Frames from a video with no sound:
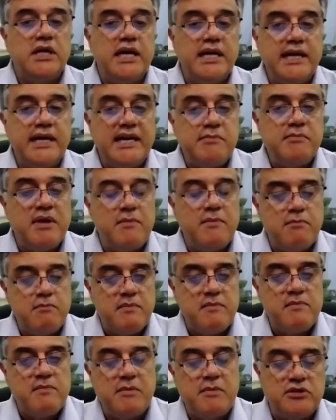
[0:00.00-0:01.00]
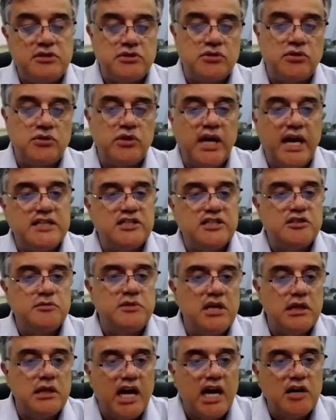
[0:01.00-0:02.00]
An in-memory store has to be
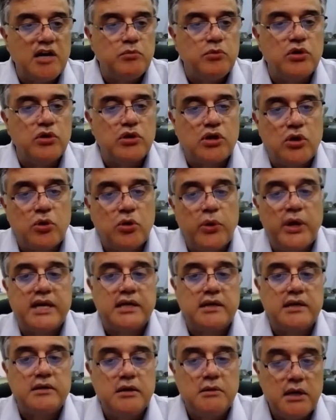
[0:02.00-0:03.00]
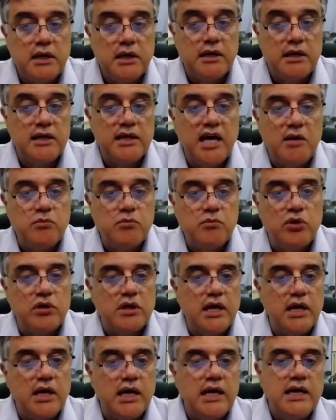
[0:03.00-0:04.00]
a lot more quick, a lot more
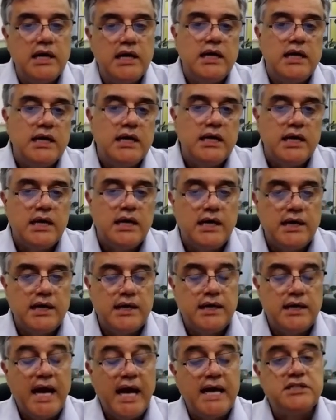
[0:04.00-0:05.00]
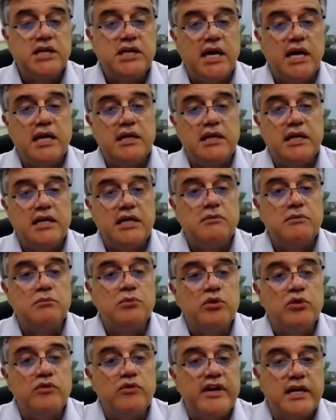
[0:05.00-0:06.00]
agile in
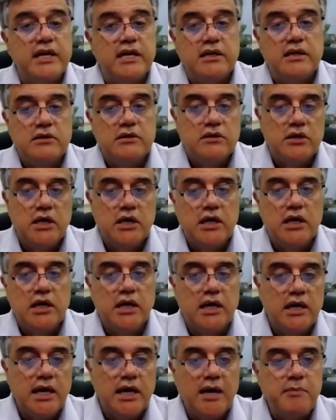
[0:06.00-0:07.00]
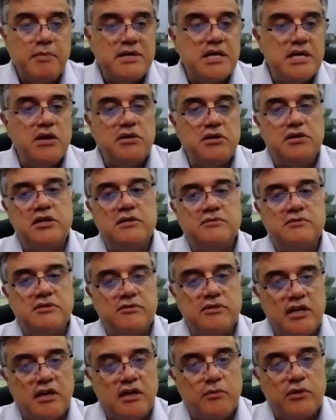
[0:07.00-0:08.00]
moving up and down in terms of
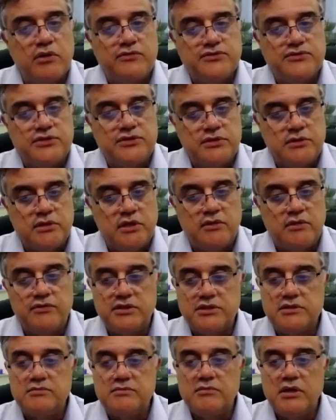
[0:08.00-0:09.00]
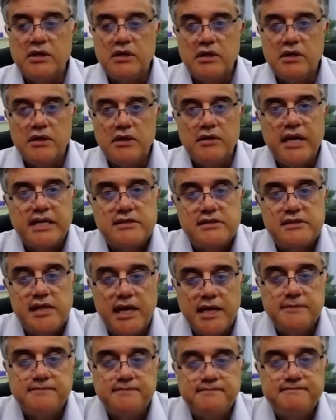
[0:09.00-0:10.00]
the number of servers. Next slide.